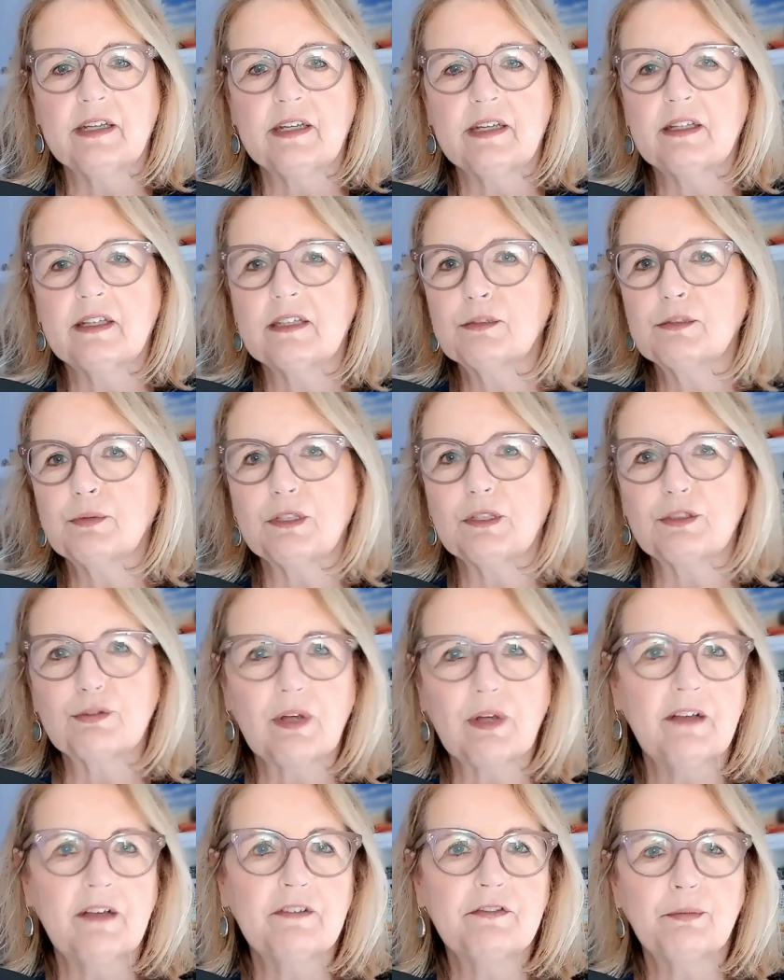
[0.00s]
That's what
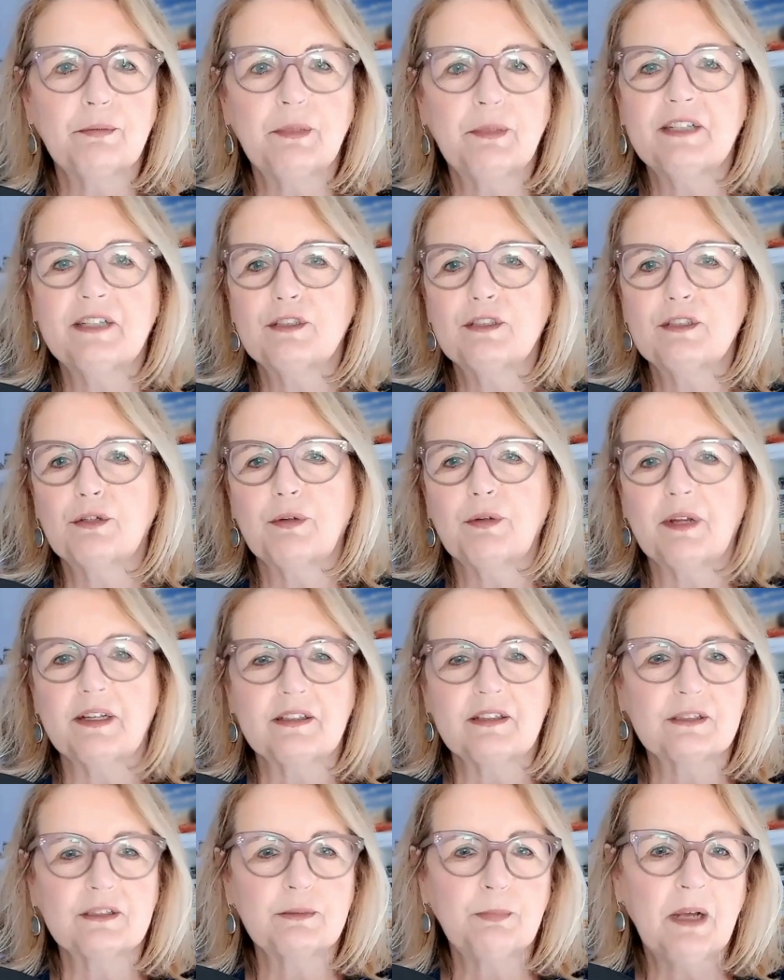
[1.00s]
drives me to create
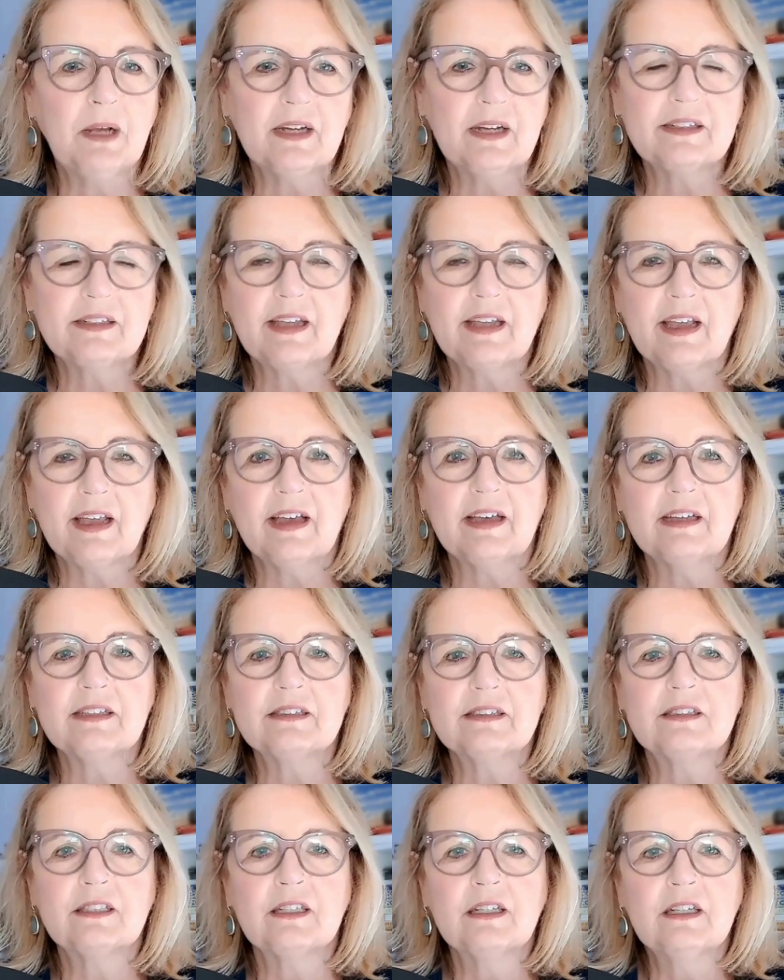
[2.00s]
this
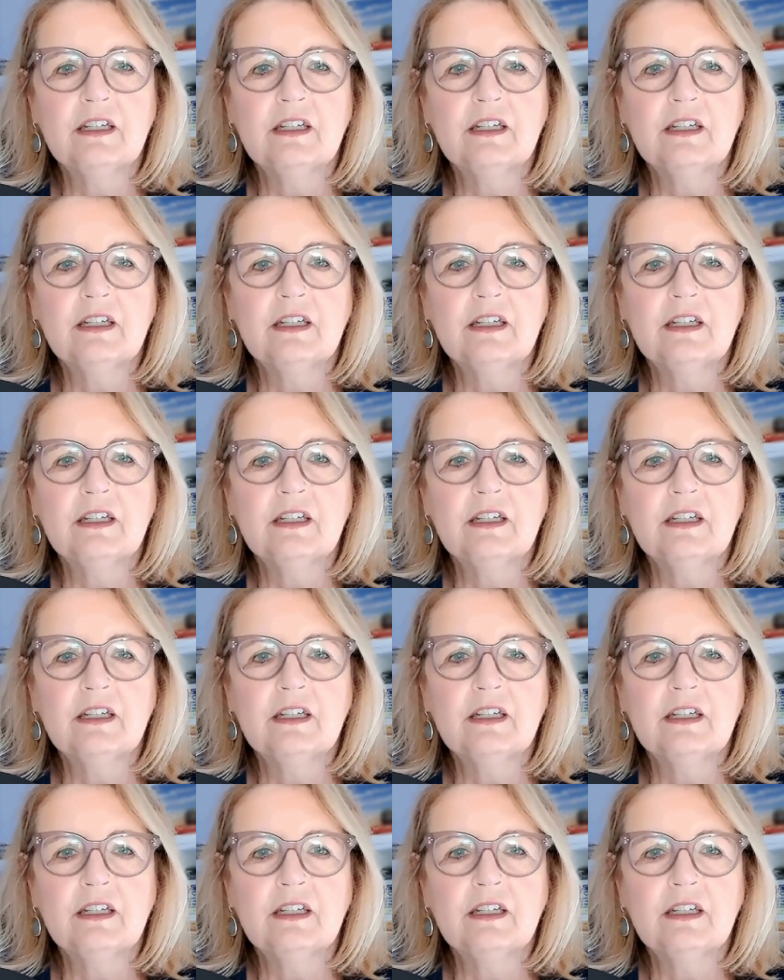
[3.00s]
podcast.